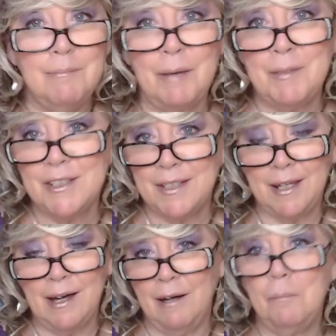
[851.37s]
Maybe
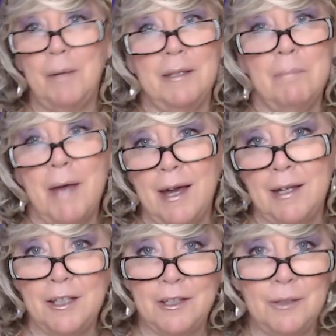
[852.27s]
sitting out by the
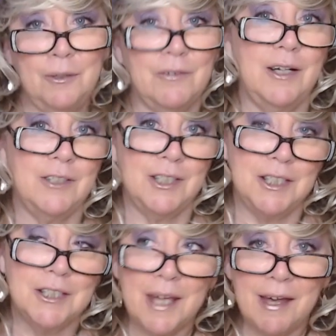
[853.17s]
patio or out on
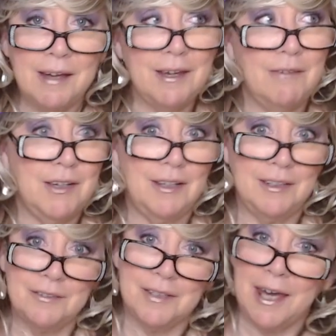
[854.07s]
your deck, having a
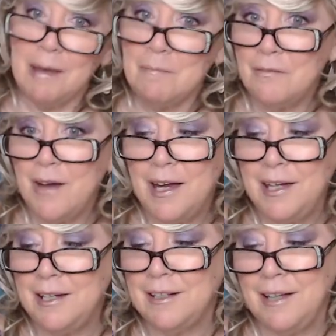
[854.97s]
little
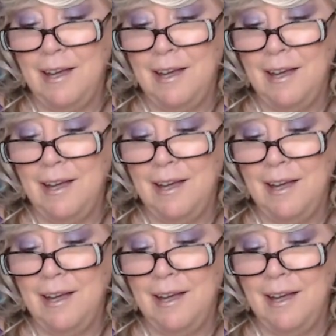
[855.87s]
campfire.